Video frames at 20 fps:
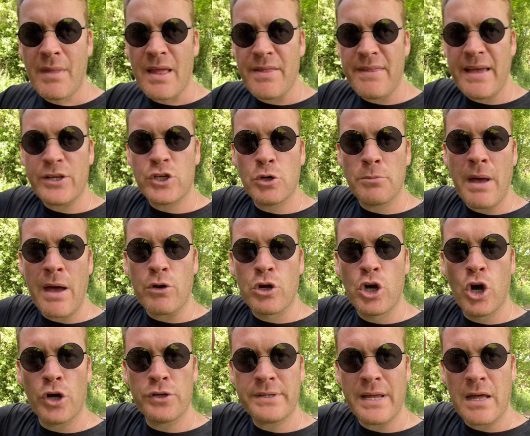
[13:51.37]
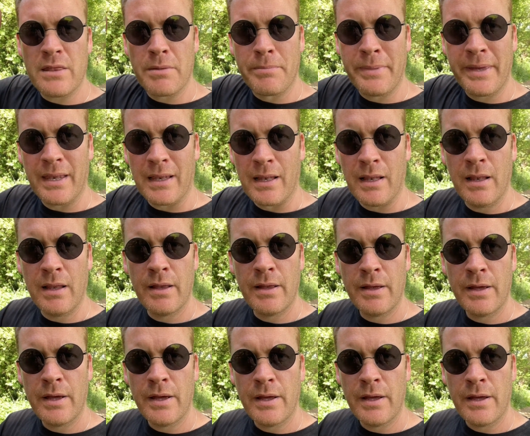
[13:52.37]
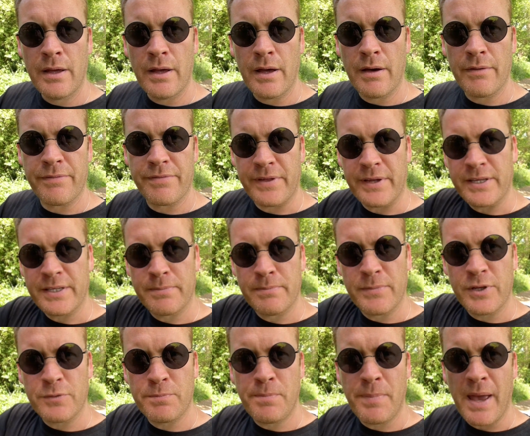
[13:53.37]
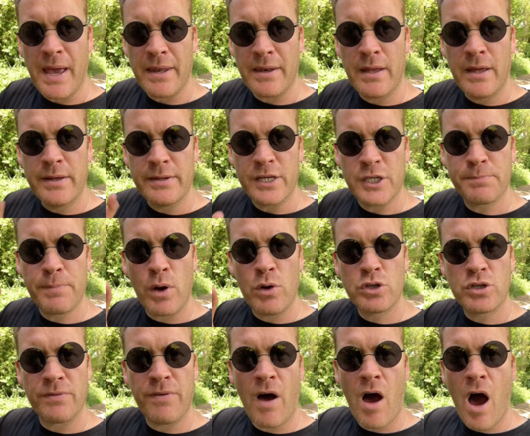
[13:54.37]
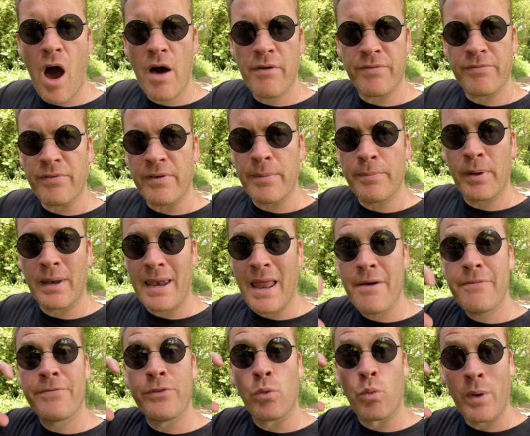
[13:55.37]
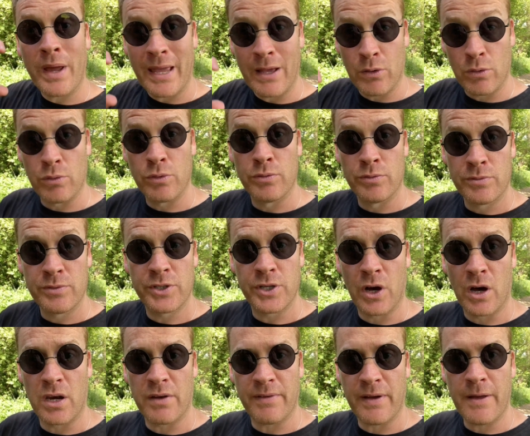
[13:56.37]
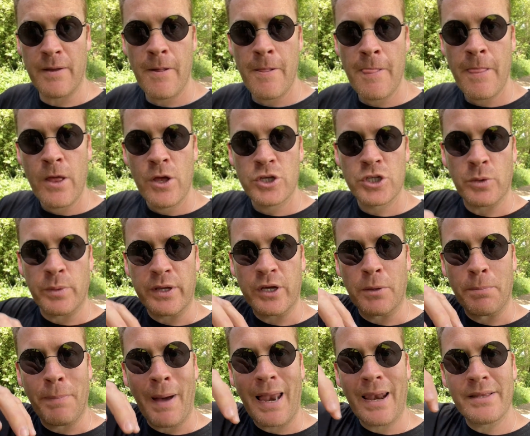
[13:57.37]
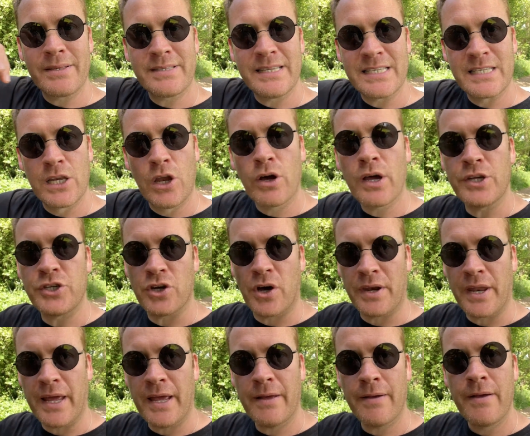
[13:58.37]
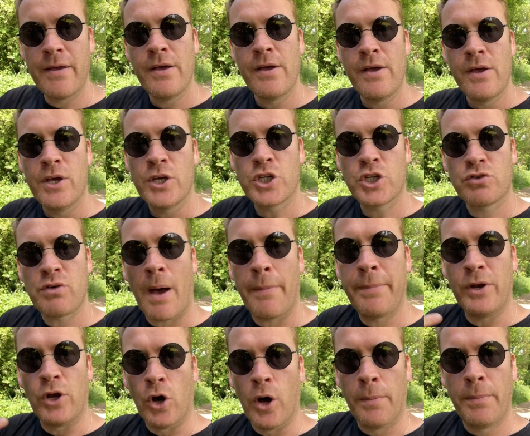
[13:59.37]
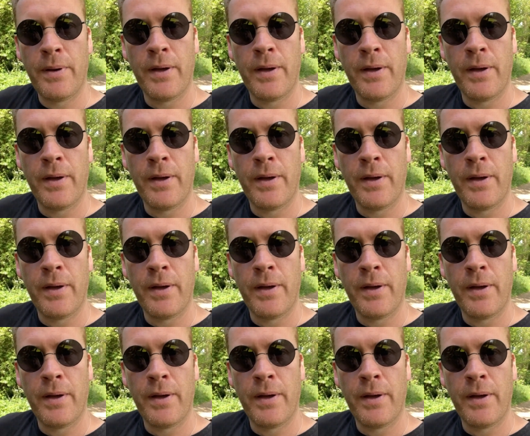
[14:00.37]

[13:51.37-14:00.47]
They somehow cut down the middle of this bin, disposed of half of it, but left the wheel side of it, so he could balance his luggage on it, strap it up,